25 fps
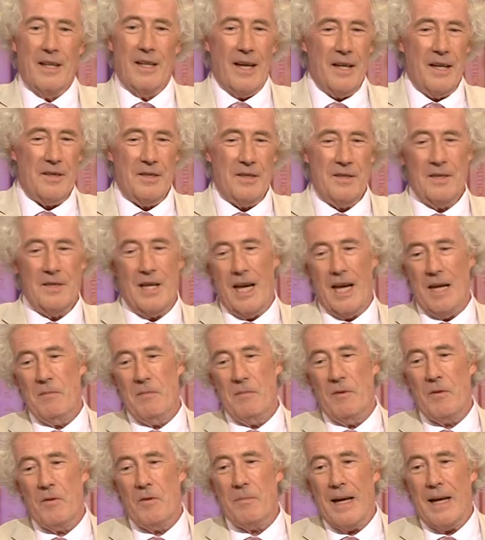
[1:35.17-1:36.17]
At the
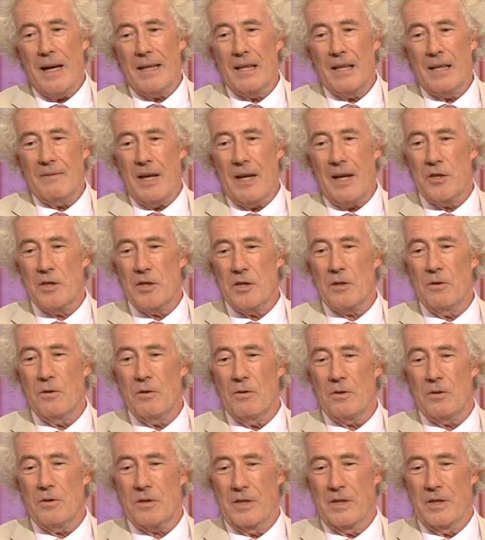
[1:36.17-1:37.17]
time of the Battle of
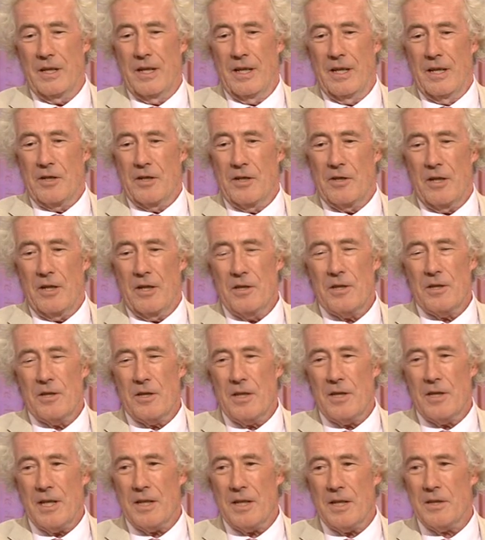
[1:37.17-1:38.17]
Agincourt, Charles
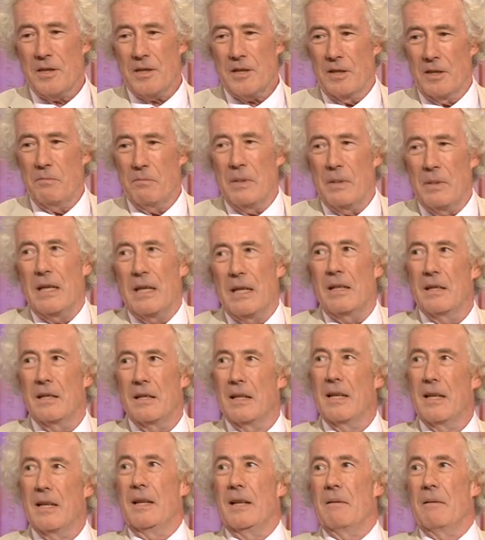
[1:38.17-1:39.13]
VI had been